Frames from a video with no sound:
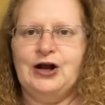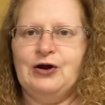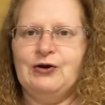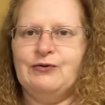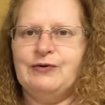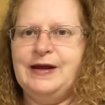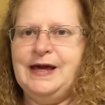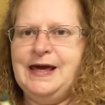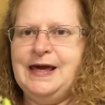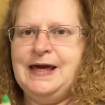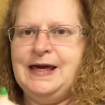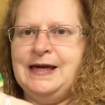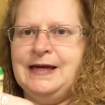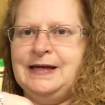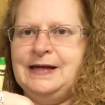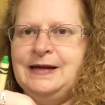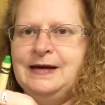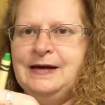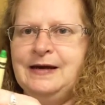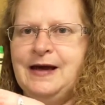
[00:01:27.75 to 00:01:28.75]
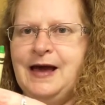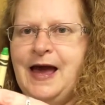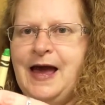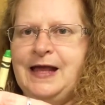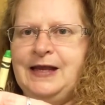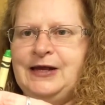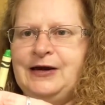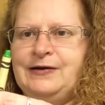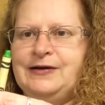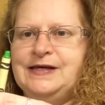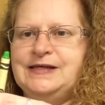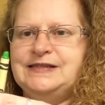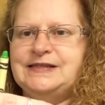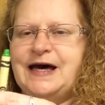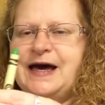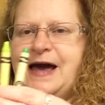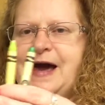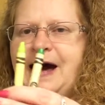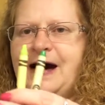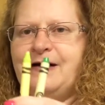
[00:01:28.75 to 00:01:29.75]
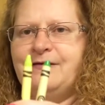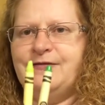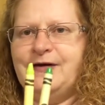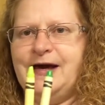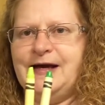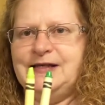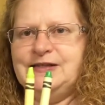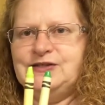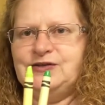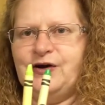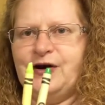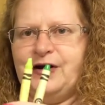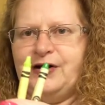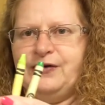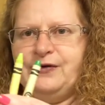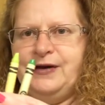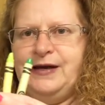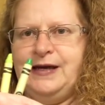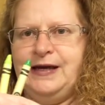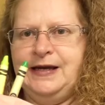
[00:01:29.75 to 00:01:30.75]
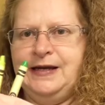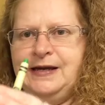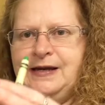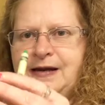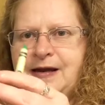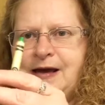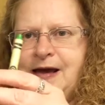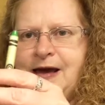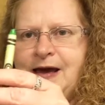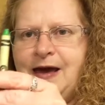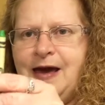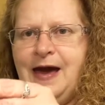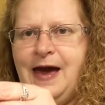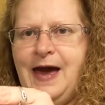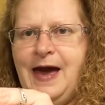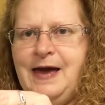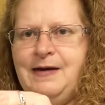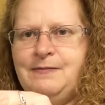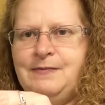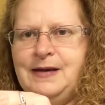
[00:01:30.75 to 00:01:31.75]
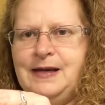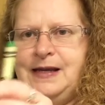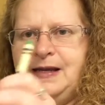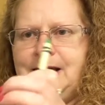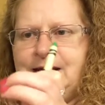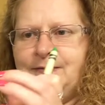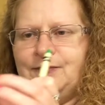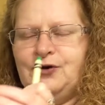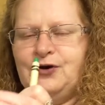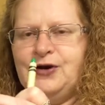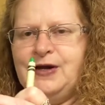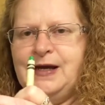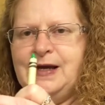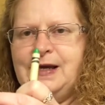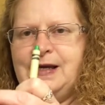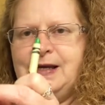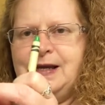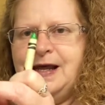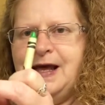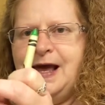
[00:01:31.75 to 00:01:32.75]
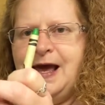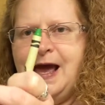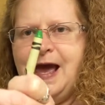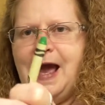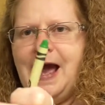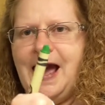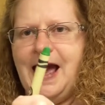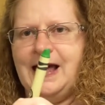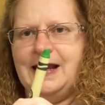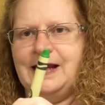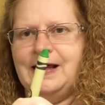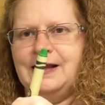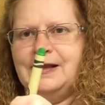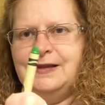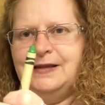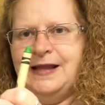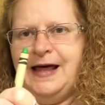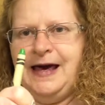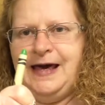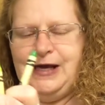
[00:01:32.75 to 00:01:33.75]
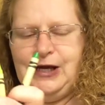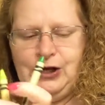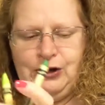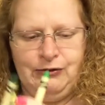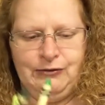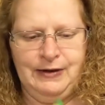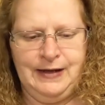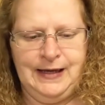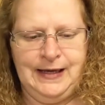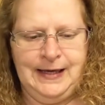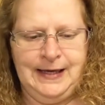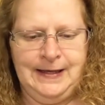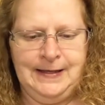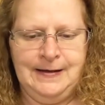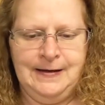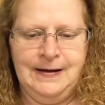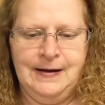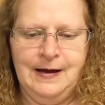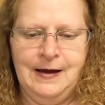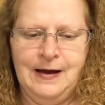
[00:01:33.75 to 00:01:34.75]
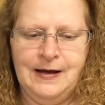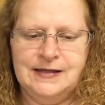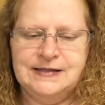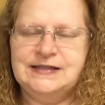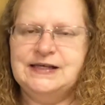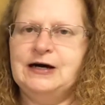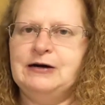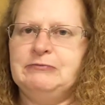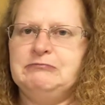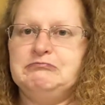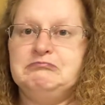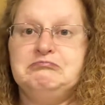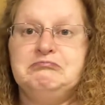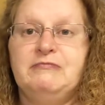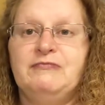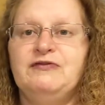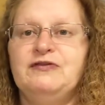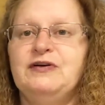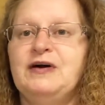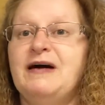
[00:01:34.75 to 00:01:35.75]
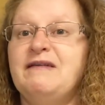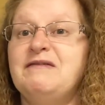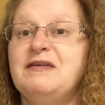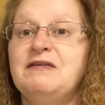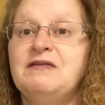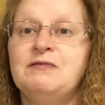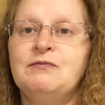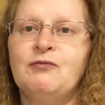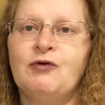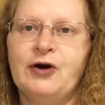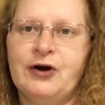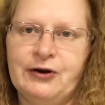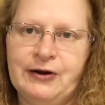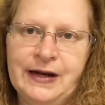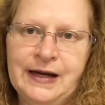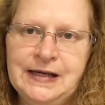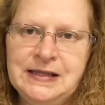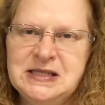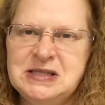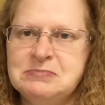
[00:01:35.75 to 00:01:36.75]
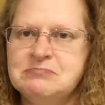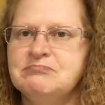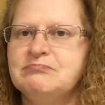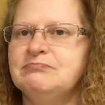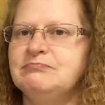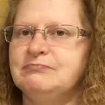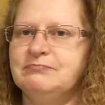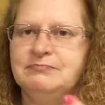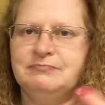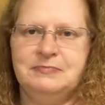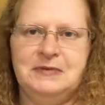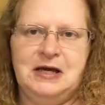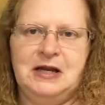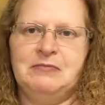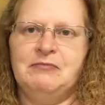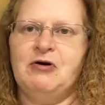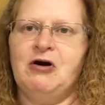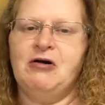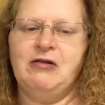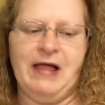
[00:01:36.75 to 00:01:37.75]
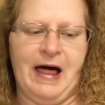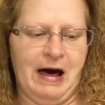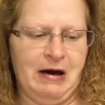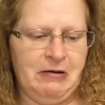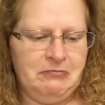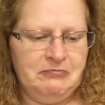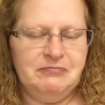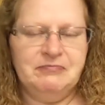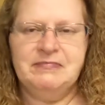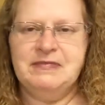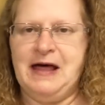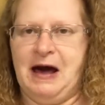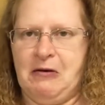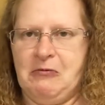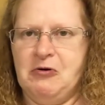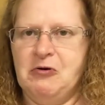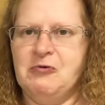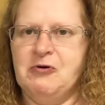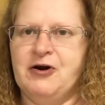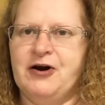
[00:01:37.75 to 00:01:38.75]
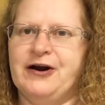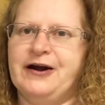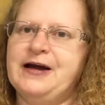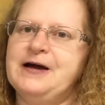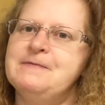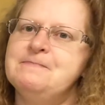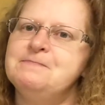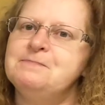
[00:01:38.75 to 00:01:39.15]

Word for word: green, and notice I have a dark green, a medium green, and a light green. So if you have even more greens, get them all out. That will work.